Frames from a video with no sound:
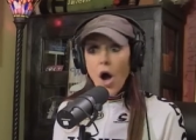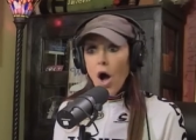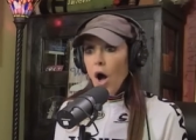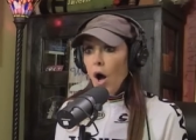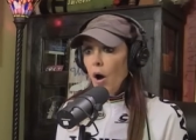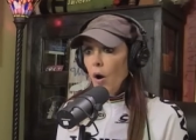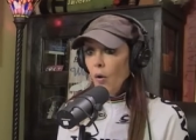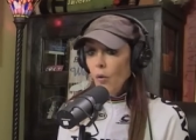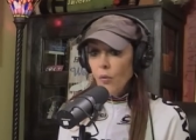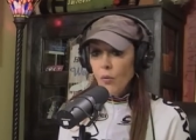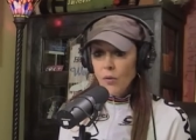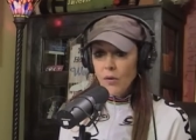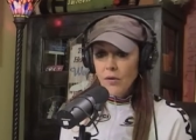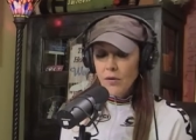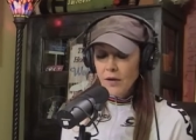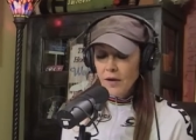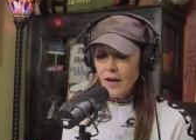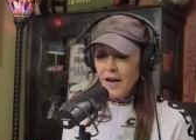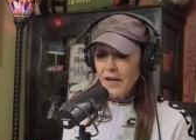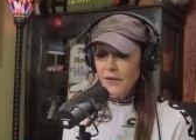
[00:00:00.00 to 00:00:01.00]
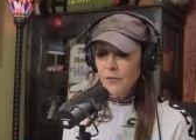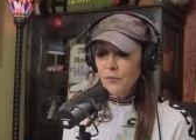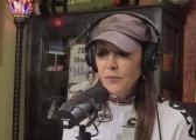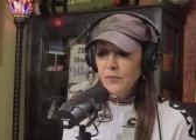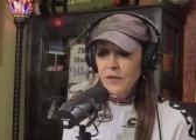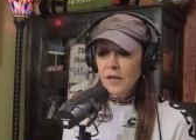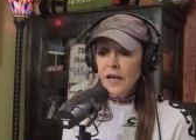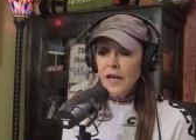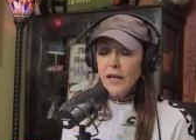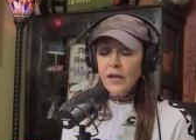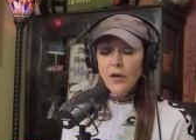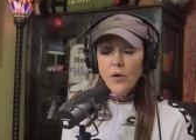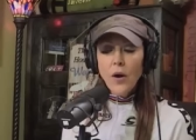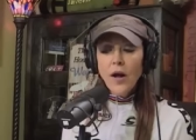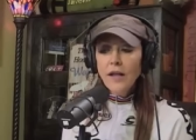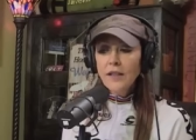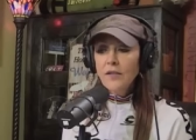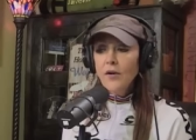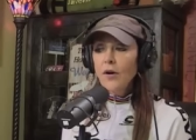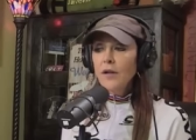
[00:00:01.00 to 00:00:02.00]
you if you want to hear it.
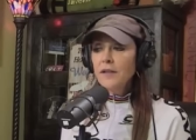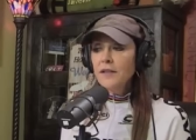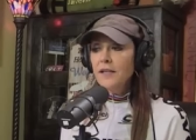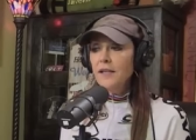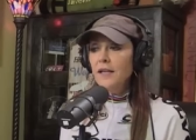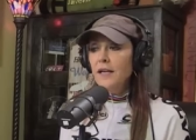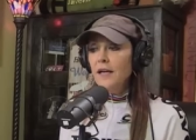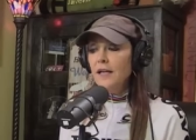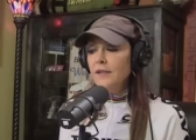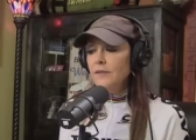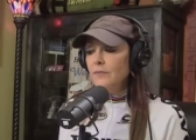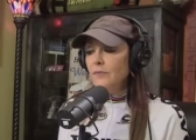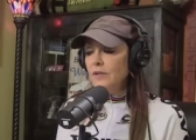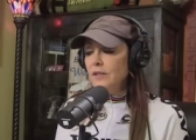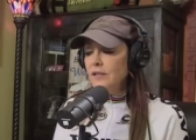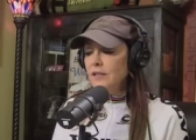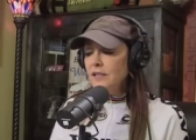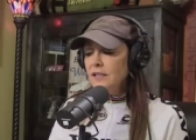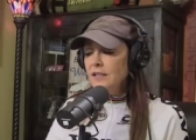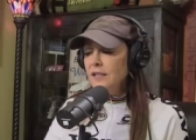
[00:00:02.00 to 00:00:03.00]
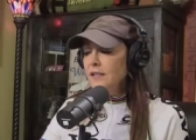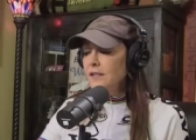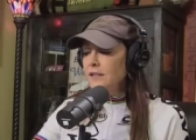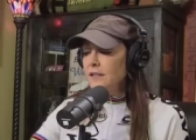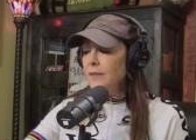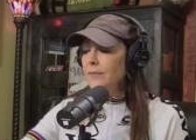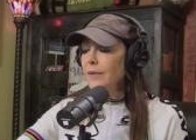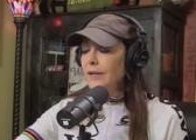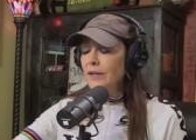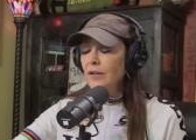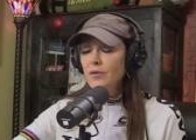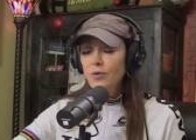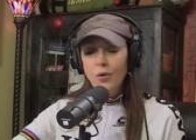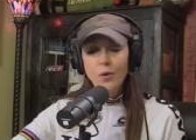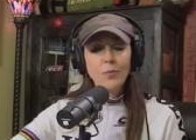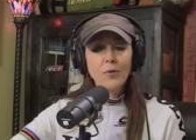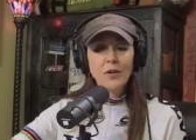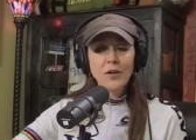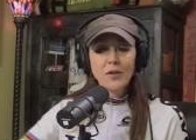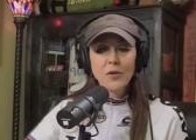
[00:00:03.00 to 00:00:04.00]
I thought that this didn't seem like the
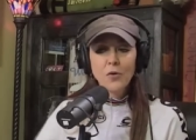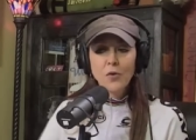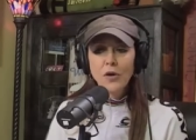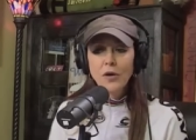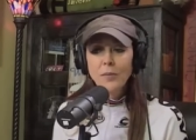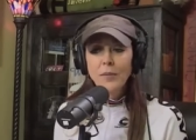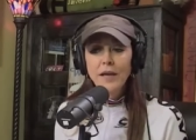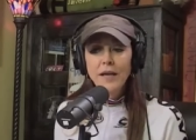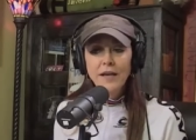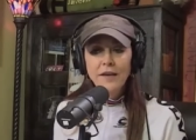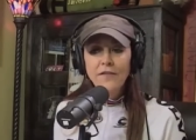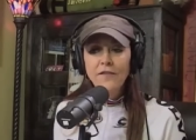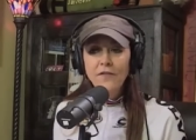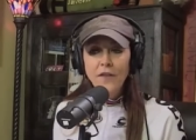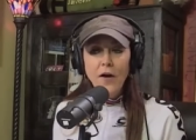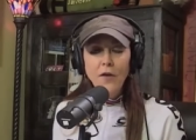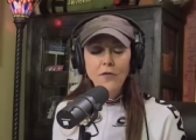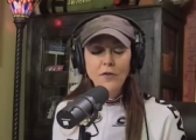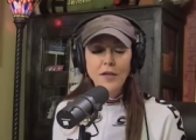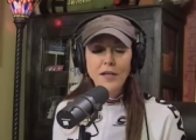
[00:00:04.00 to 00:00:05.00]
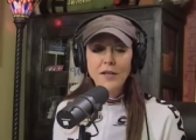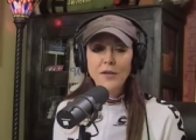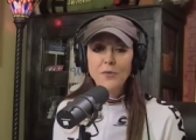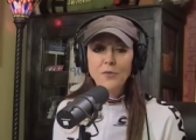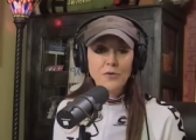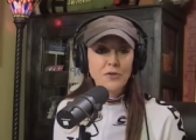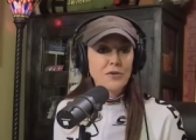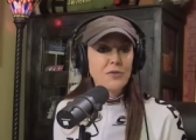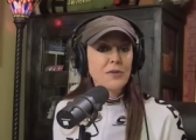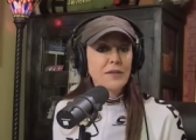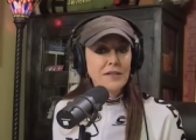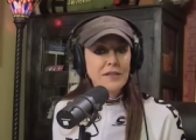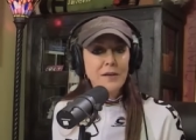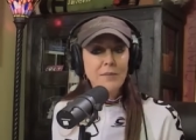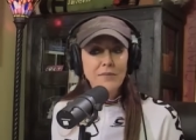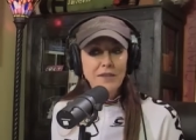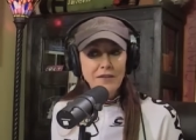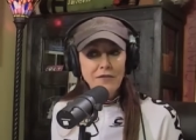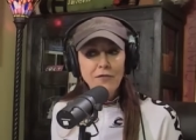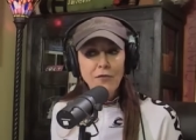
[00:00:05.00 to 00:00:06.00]
normal ignoring me. It felt like you were doing
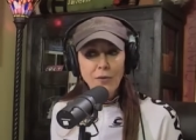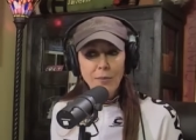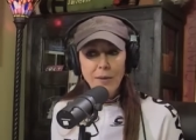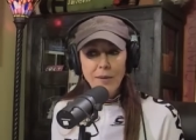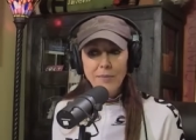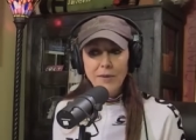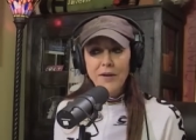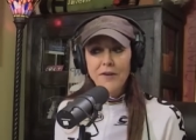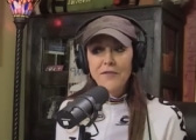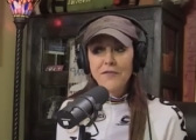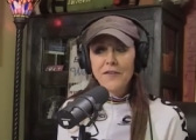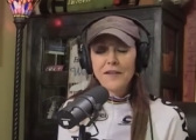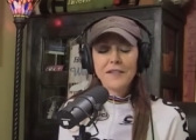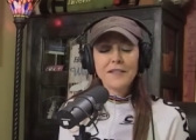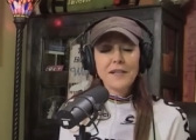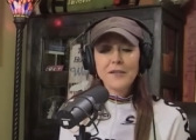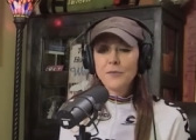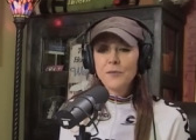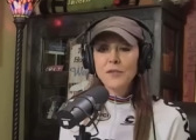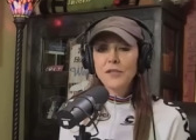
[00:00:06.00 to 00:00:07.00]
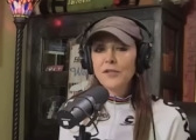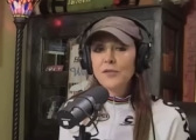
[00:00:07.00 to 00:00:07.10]
something for my benefit, which